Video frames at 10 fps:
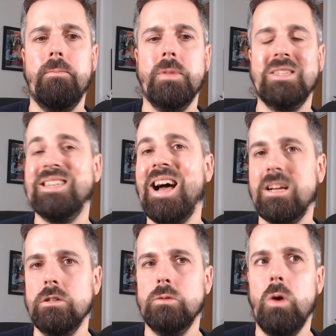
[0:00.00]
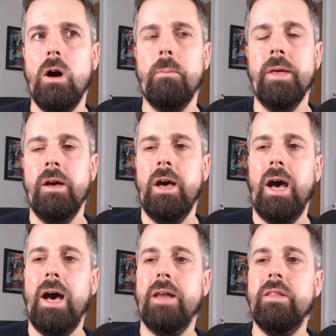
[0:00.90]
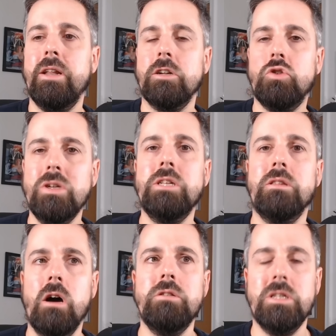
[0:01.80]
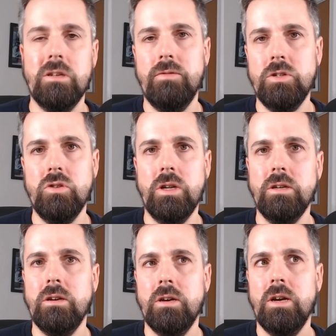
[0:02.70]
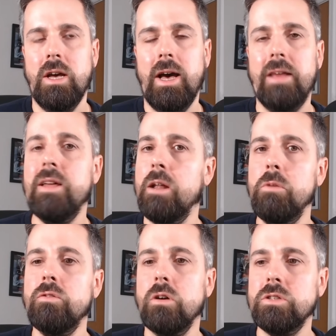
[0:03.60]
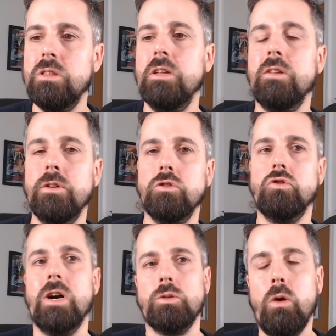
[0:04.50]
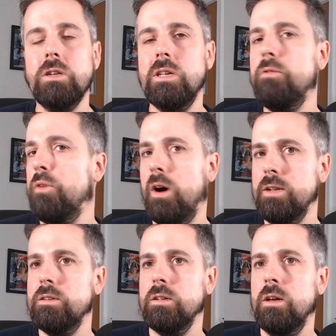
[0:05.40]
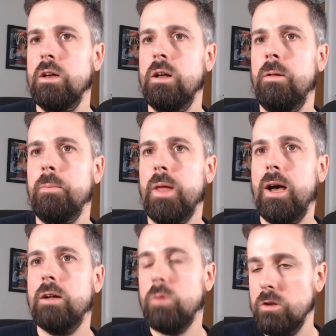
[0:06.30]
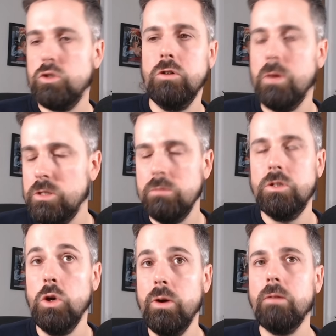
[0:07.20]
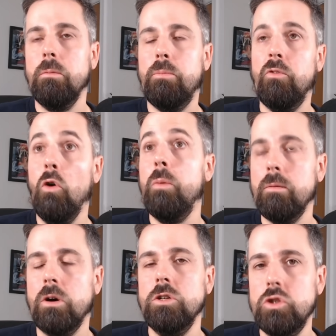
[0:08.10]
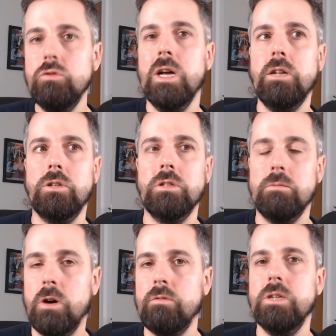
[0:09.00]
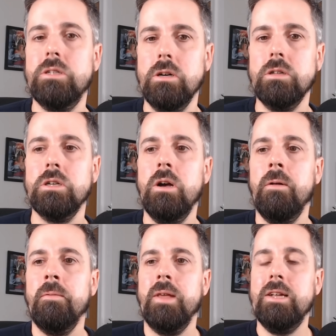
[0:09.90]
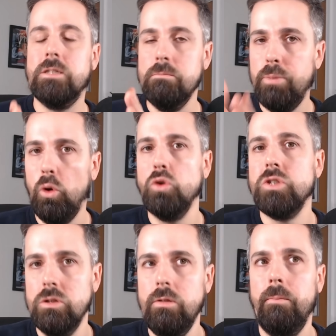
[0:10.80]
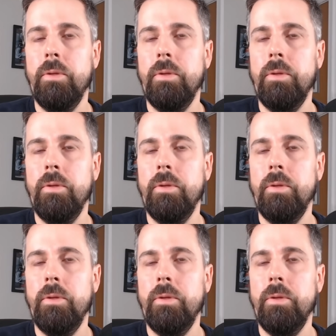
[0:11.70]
stack as well. And then I treated those individually. And then I moved on to the individual tracks. What I did find, and when I was performing my due diligence in my research, it's important,